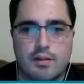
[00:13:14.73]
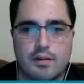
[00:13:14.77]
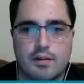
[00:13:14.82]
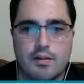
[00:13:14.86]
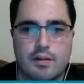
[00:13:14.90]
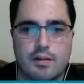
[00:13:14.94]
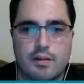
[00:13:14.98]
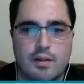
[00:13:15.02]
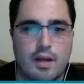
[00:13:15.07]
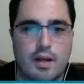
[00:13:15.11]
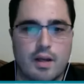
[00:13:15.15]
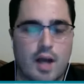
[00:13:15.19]

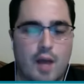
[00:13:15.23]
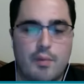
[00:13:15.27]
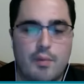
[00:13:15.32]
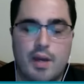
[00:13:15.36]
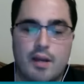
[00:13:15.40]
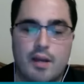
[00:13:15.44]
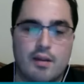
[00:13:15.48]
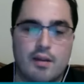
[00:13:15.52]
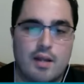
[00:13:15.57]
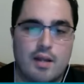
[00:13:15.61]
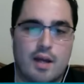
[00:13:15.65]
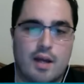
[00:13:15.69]
Yeah, I
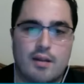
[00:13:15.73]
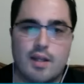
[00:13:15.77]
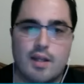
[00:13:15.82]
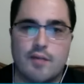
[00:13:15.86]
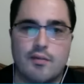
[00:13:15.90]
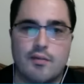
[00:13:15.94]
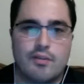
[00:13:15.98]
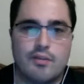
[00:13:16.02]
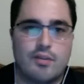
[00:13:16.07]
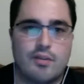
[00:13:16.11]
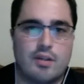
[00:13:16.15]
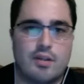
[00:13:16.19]
mean, I'd love
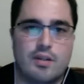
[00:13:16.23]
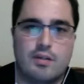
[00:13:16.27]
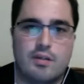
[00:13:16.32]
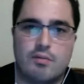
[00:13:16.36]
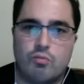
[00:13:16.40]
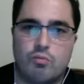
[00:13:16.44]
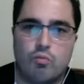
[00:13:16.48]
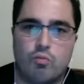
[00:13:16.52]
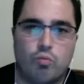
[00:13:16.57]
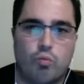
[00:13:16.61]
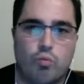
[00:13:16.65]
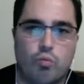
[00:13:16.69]
to see
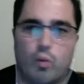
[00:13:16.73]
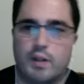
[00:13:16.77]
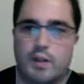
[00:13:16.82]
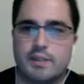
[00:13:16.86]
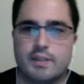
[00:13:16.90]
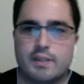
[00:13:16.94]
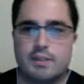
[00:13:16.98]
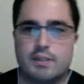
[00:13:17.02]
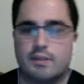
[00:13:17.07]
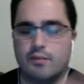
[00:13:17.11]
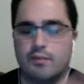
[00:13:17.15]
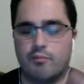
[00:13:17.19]

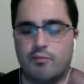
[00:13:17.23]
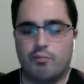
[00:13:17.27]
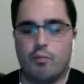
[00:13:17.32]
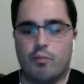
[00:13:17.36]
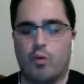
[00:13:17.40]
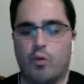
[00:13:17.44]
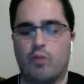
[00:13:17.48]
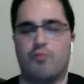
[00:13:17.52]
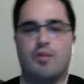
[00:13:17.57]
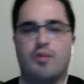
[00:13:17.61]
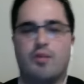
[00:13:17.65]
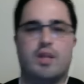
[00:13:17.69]
once the
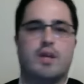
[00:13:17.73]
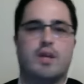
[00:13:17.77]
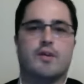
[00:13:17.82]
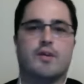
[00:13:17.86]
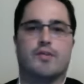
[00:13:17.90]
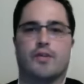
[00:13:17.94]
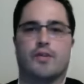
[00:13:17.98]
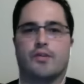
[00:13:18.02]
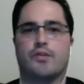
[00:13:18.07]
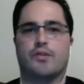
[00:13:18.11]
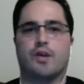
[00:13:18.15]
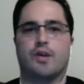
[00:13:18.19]
more video
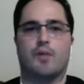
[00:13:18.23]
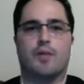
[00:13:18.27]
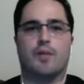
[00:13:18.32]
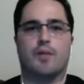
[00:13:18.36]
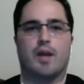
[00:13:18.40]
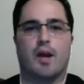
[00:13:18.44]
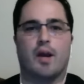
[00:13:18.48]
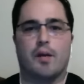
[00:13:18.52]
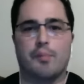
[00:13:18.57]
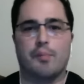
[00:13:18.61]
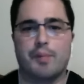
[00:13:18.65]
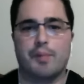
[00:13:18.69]
starts coming
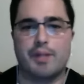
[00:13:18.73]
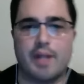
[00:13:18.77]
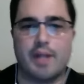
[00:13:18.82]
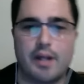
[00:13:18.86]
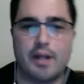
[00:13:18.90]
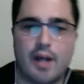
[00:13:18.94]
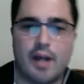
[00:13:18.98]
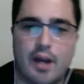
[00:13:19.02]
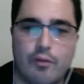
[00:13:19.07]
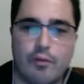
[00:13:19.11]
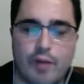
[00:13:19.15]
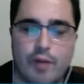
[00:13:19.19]
out. But that
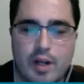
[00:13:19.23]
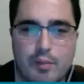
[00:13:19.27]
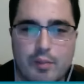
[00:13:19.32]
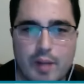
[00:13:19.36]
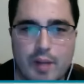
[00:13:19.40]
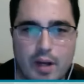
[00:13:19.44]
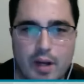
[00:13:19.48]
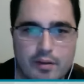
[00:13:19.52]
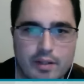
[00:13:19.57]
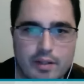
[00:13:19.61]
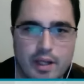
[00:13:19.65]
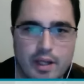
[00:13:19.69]
I read
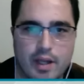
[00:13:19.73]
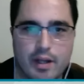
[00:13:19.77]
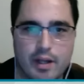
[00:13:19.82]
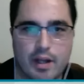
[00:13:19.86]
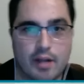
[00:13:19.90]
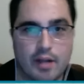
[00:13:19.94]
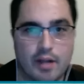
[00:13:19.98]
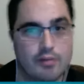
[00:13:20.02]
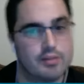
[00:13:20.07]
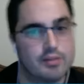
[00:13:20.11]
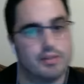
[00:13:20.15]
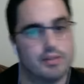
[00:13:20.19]
about that and
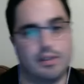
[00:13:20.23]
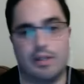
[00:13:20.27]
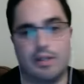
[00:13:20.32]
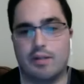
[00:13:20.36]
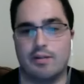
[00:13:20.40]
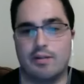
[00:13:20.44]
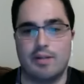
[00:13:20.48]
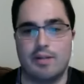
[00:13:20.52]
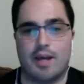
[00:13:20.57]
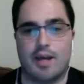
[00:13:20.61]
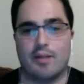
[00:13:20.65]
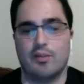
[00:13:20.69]
I was like,
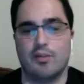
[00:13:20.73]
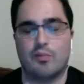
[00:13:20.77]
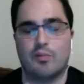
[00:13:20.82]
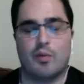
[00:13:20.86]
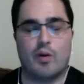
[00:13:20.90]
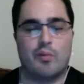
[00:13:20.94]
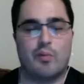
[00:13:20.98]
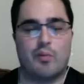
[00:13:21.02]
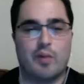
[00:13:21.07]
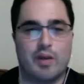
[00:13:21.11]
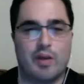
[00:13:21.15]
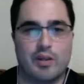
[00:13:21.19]
that
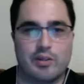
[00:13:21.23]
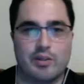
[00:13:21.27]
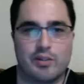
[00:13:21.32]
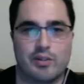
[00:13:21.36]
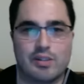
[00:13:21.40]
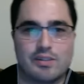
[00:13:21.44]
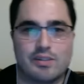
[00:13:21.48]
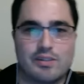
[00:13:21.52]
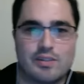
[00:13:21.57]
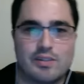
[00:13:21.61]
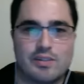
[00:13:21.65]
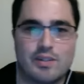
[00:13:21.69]
sparked my
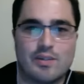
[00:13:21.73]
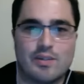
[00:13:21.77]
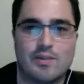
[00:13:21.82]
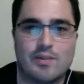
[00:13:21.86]
interest. So.